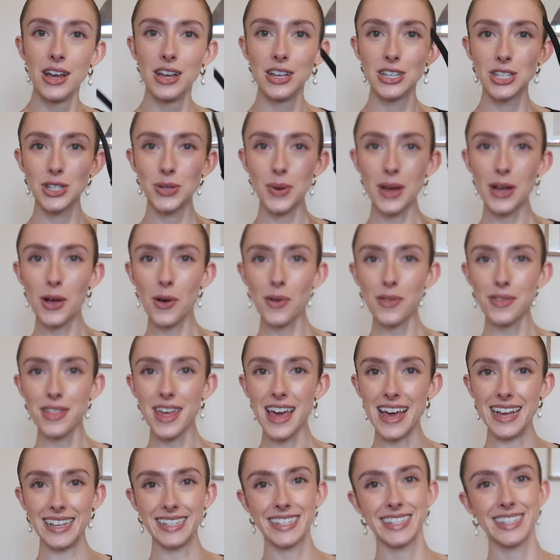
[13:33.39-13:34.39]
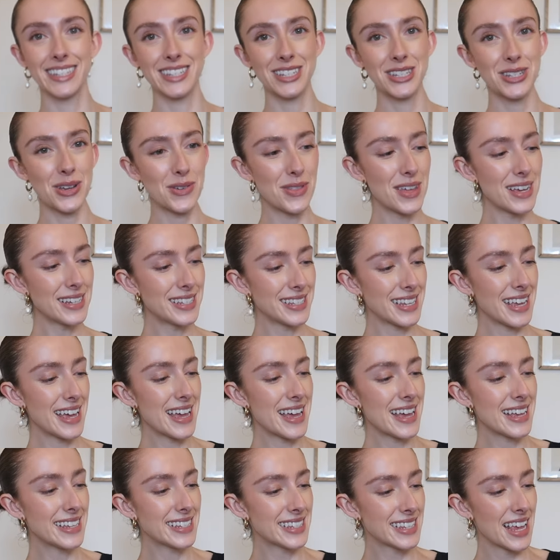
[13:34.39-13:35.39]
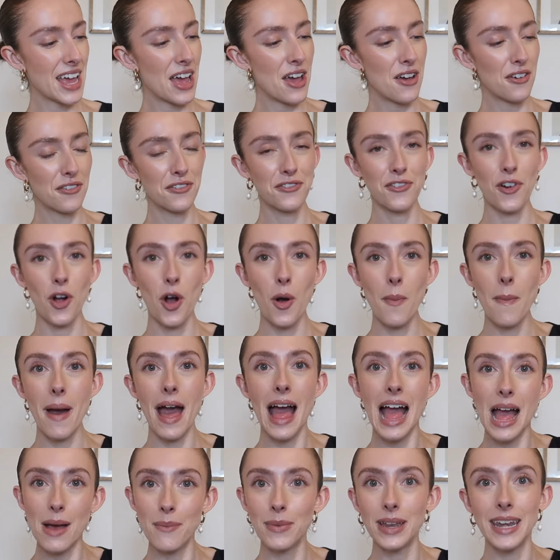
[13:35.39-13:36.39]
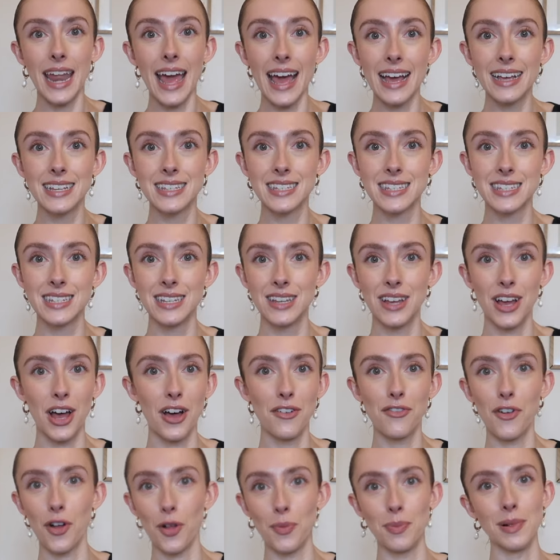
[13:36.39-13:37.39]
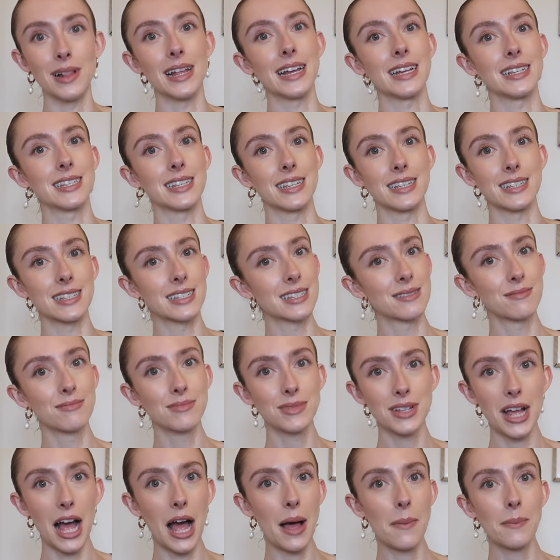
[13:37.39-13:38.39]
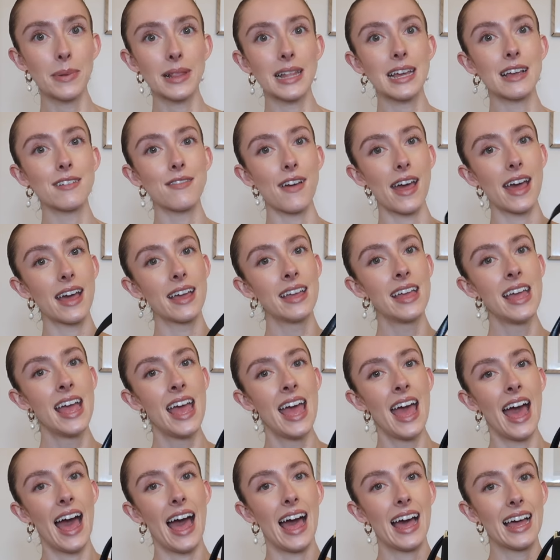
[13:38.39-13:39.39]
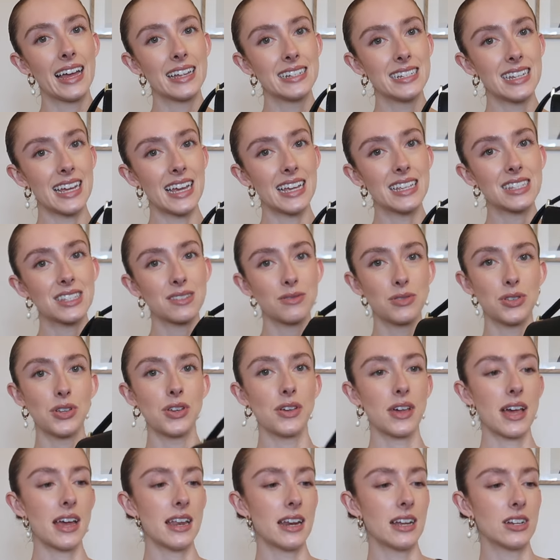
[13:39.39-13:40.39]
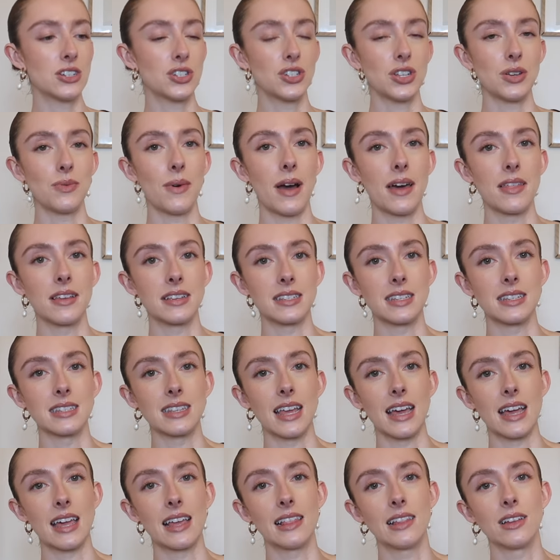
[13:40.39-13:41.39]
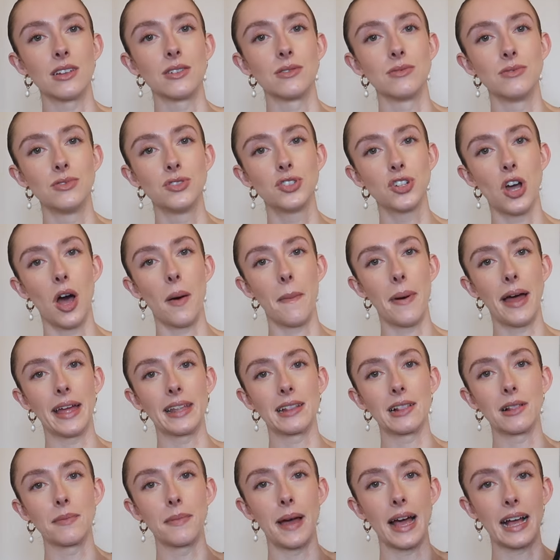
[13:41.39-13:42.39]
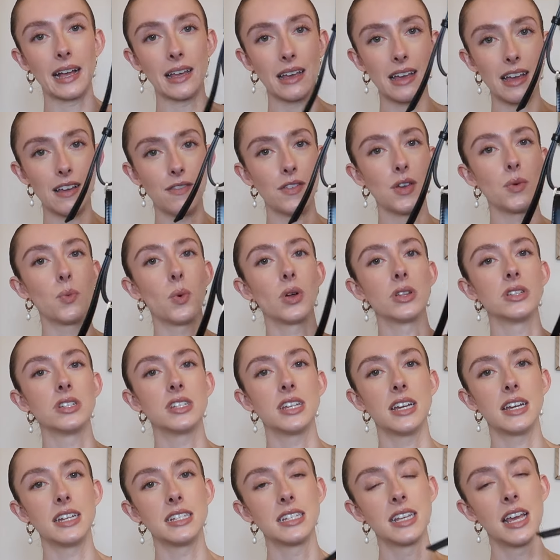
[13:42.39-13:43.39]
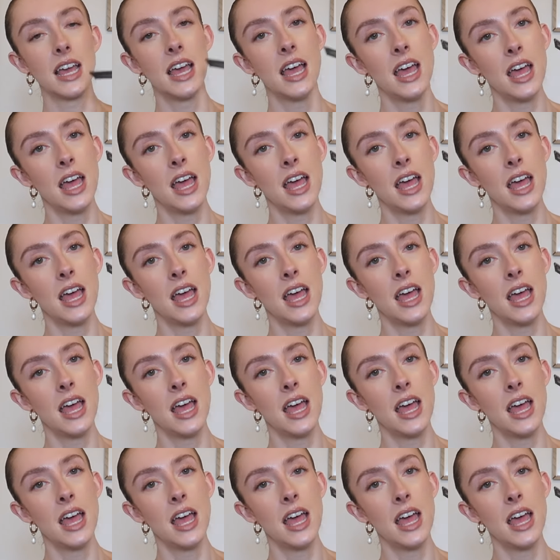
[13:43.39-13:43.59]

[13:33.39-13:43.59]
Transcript: So I got this. So this is from M&S of all places. Can't believe it. And it's, so you can actually wear this as like a little top handle bag if you wanted.